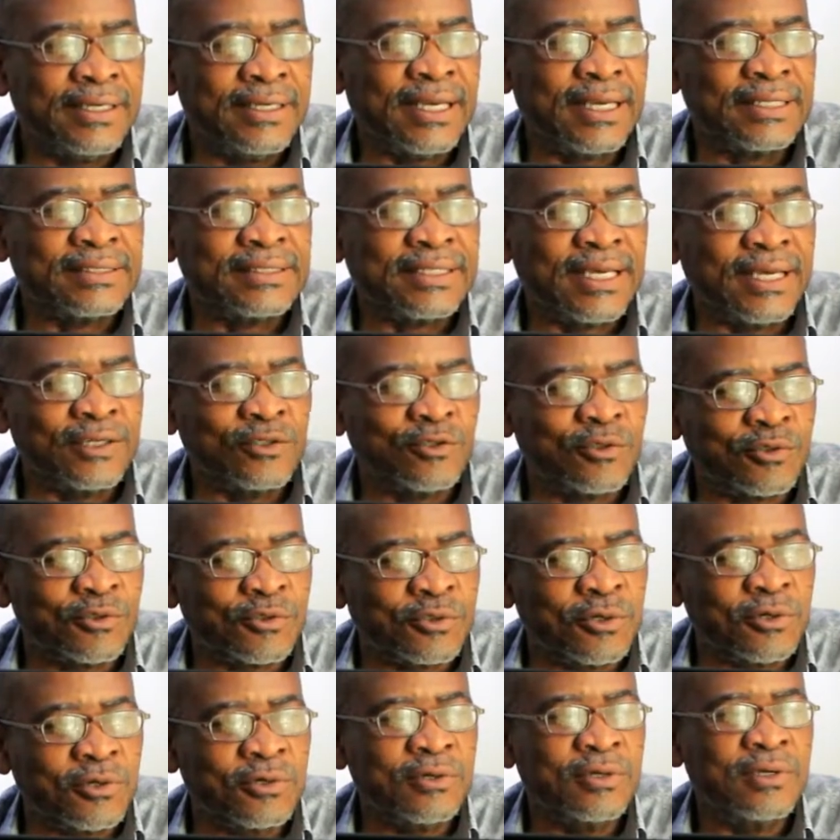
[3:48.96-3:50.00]
ya sounds
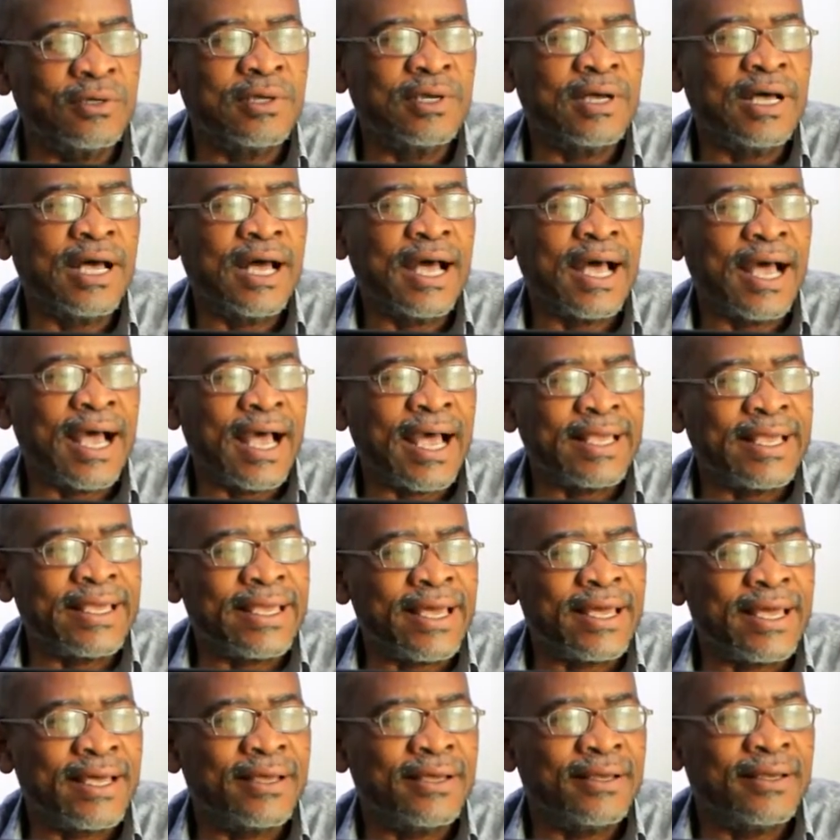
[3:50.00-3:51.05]
also
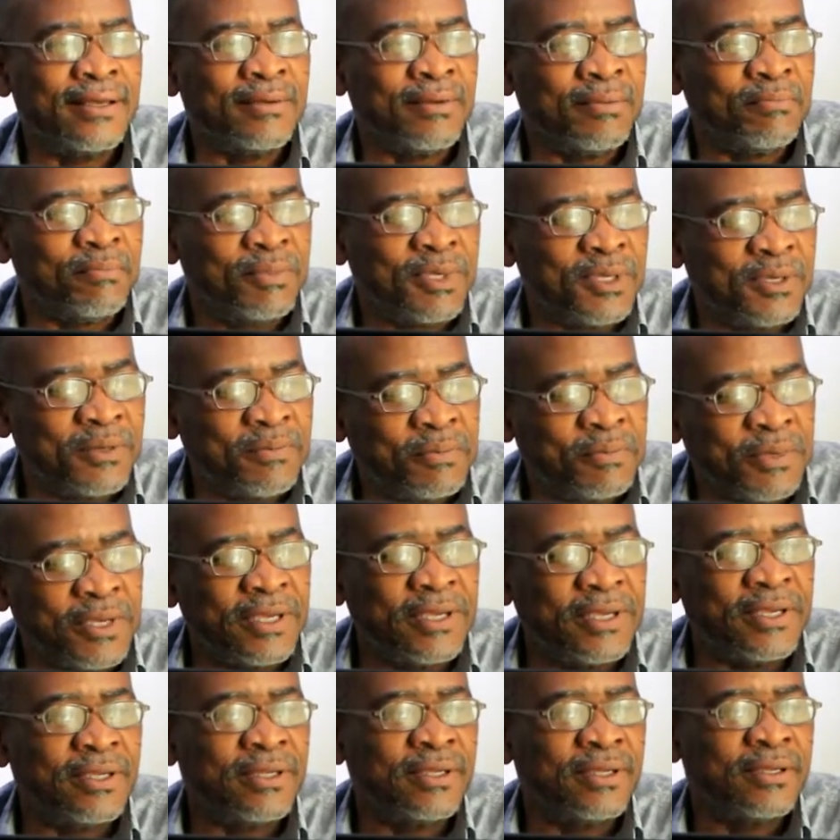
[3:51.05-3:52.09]
aye
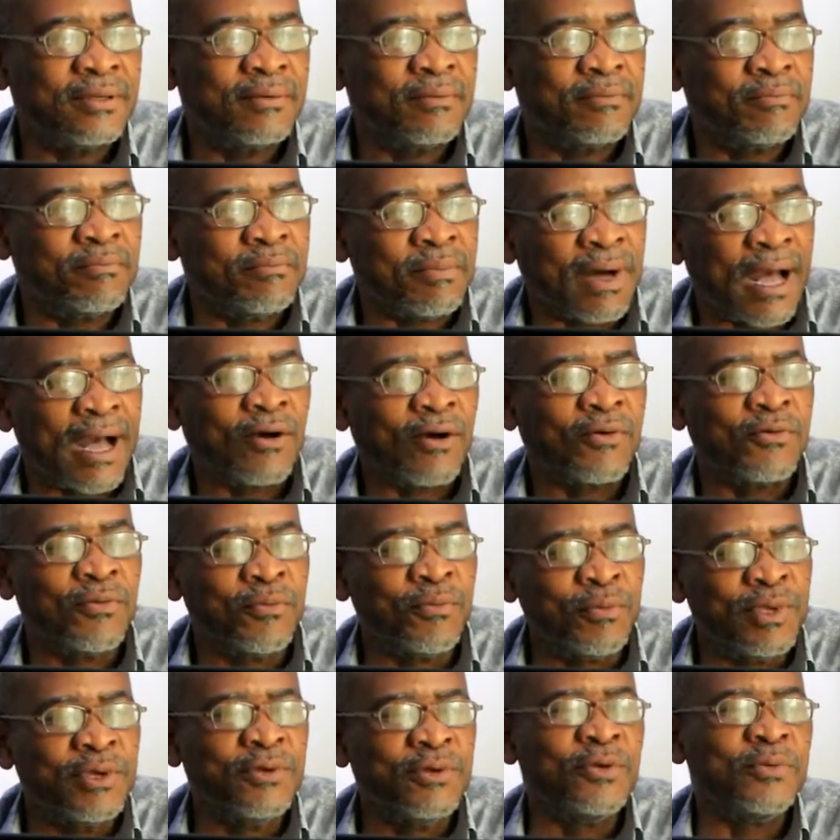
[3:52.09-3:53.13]
bibi ba
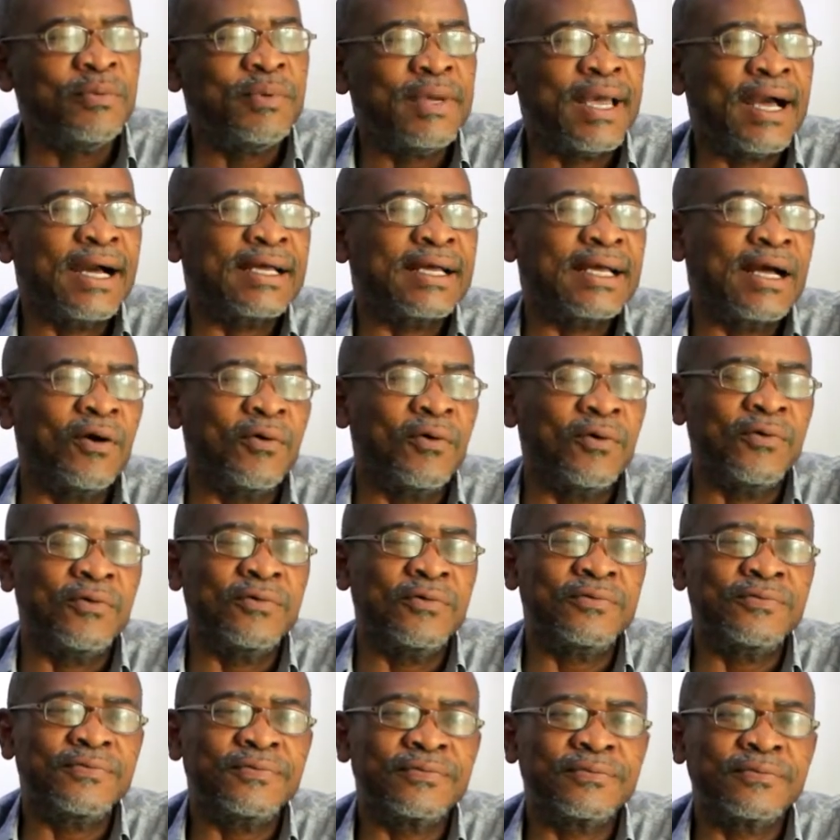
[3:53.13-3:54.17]
kumyenu bi
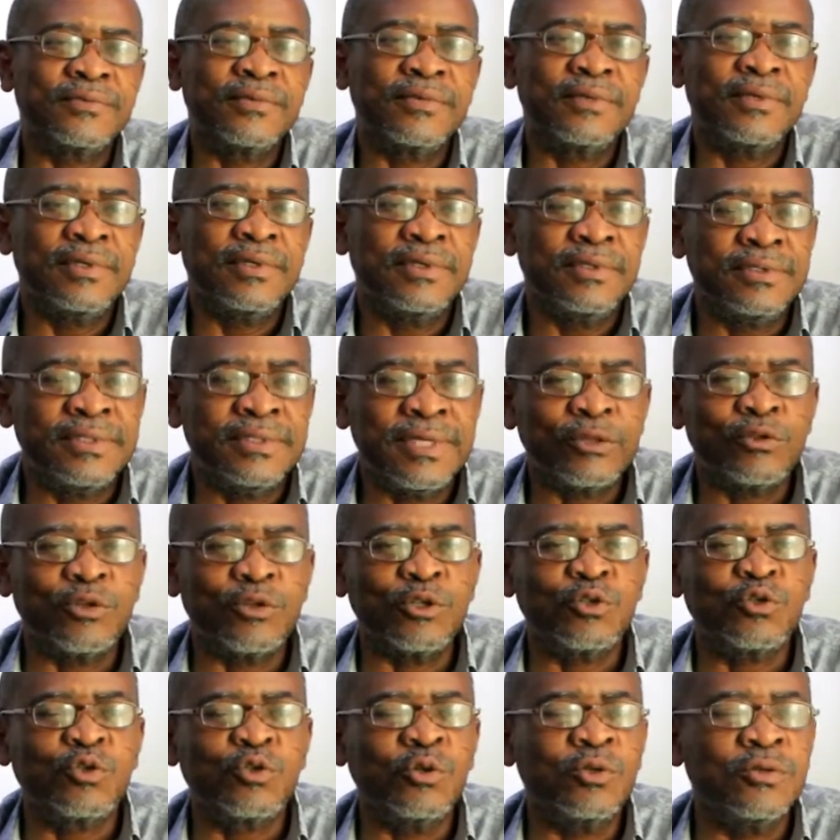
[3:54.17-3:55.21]
aka the
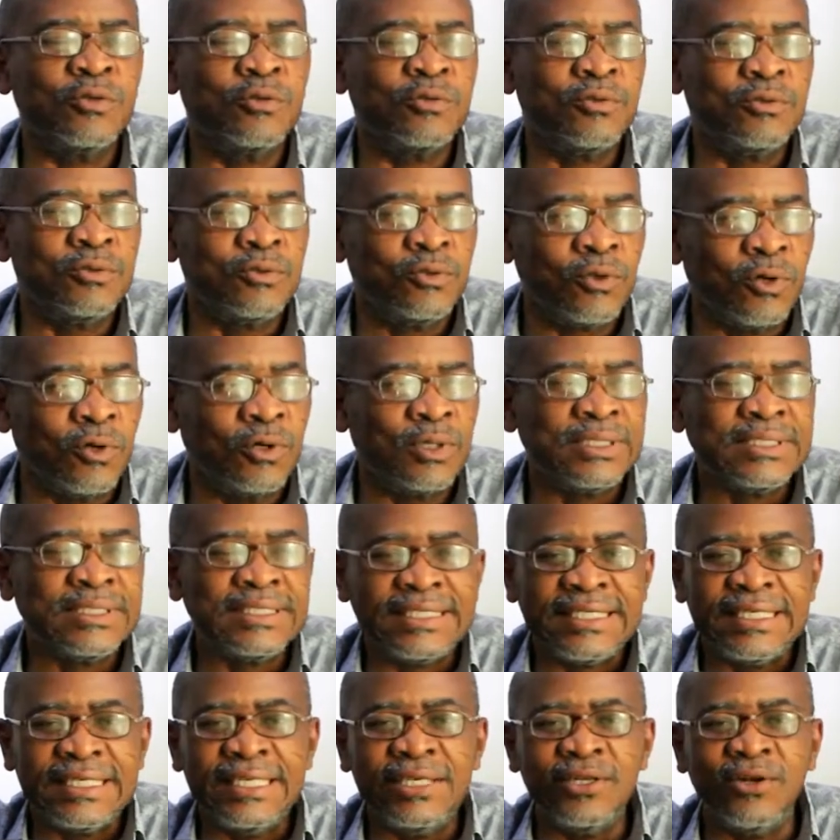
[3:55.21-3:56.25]
also no
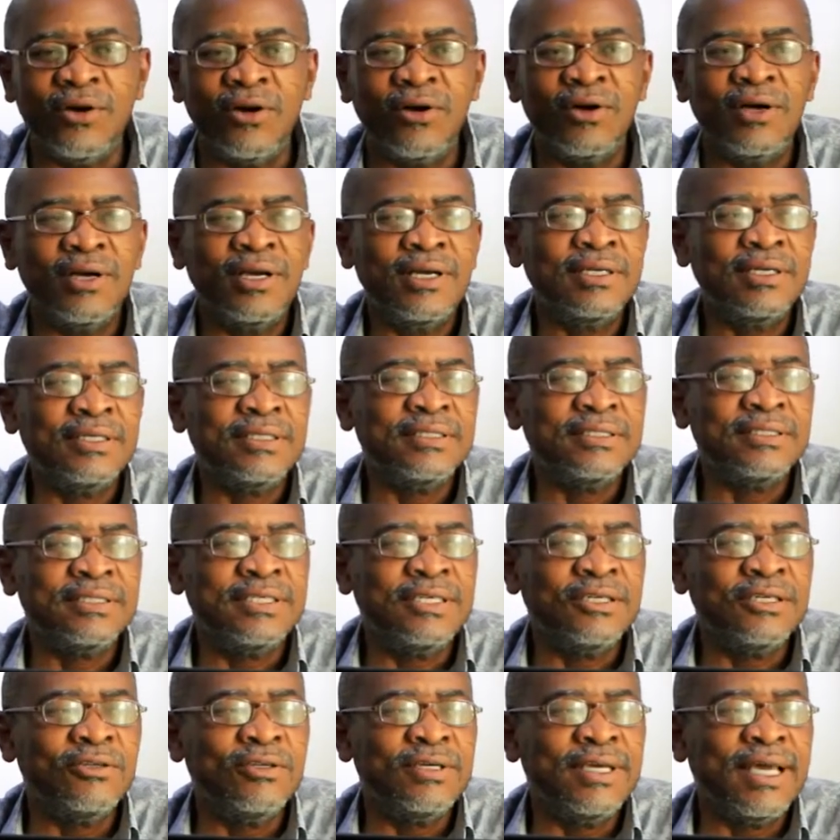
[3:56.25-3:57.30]
dino
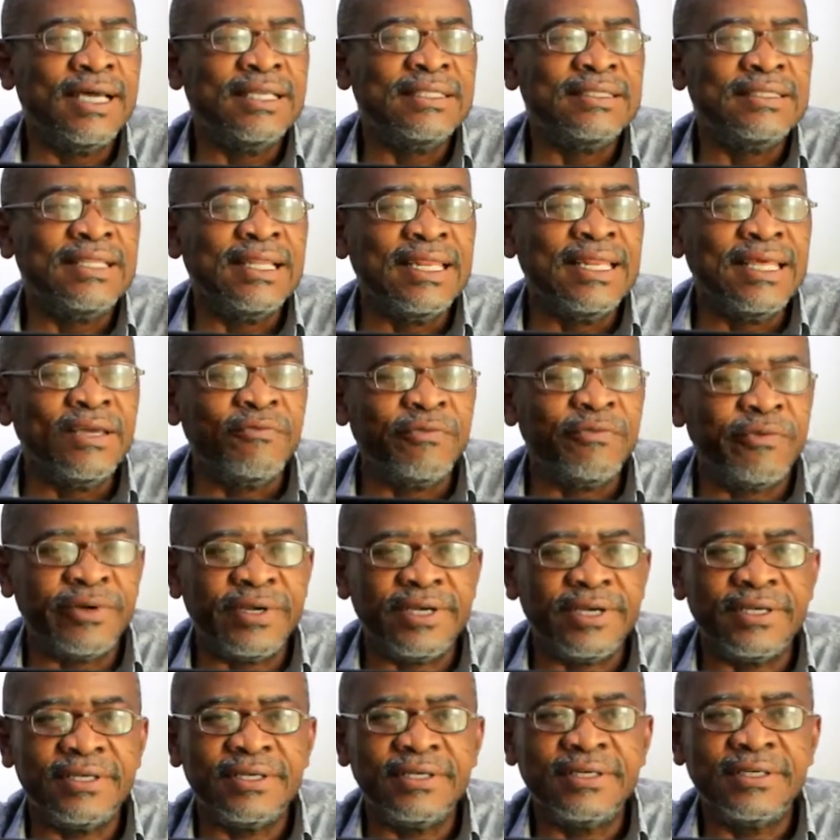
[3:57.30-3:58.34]
a
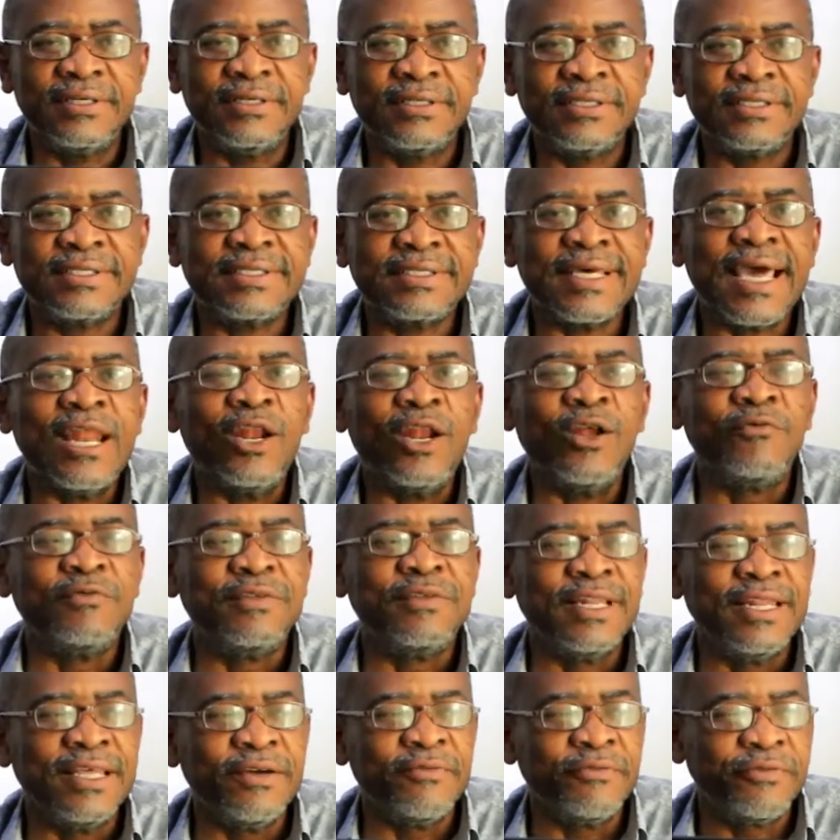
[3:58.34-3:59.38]
delivery style of
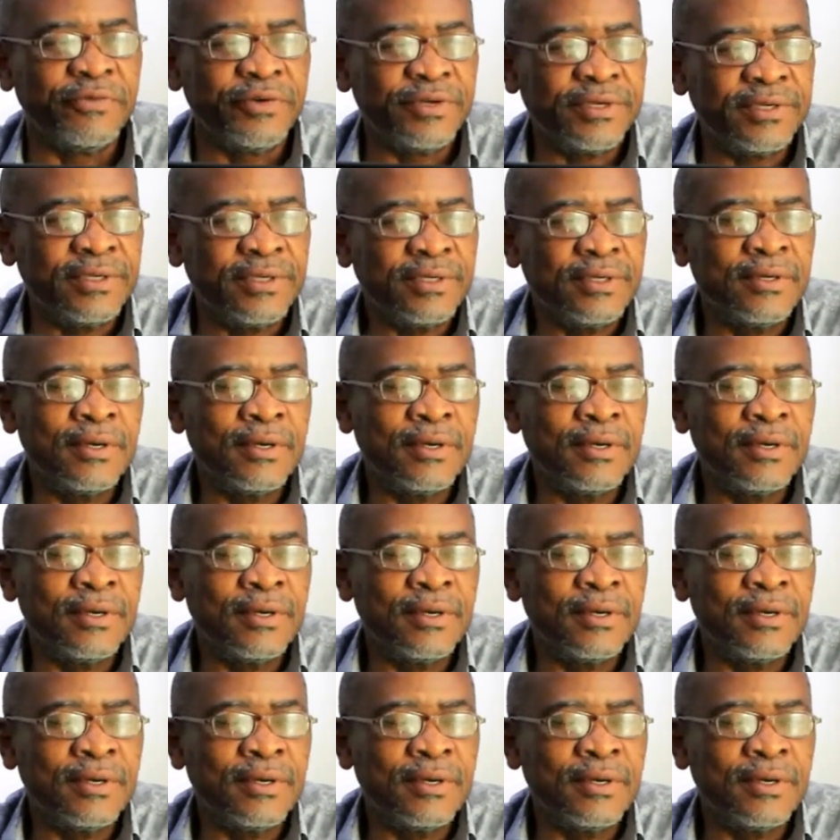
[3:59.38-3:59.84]
delivery